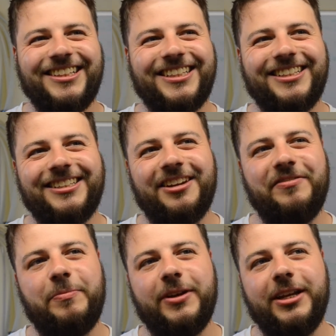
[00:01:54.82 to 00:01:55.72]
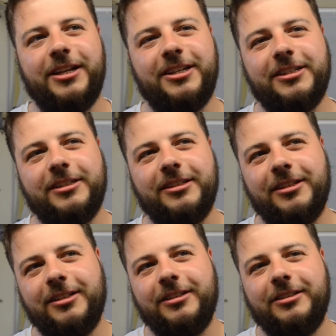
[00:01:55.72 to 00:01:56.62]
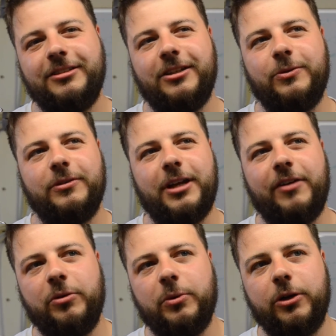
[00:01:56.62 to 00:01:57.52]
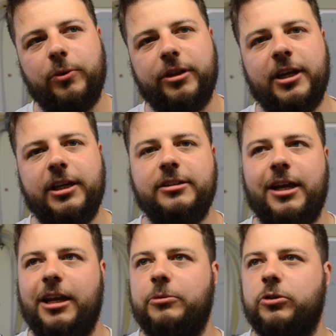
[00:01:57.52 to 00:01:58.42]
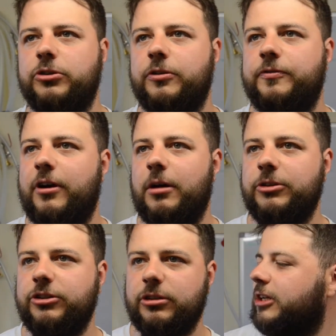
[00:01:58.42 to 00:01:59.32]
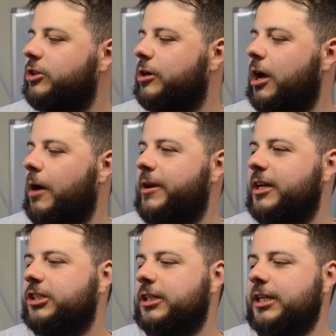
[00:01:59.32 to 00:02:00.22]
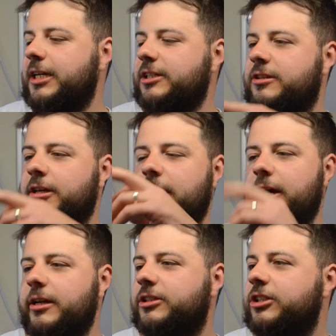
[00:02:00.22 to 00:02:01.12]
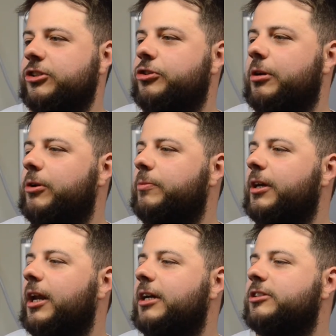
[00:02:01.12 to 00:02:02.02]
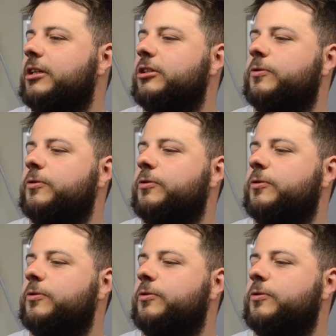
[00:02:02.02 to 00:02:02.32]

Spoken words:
Son of a bitch. Don't ever work with kids, animals or farmers. So the carbonation is there, it is streaming up the glass and it's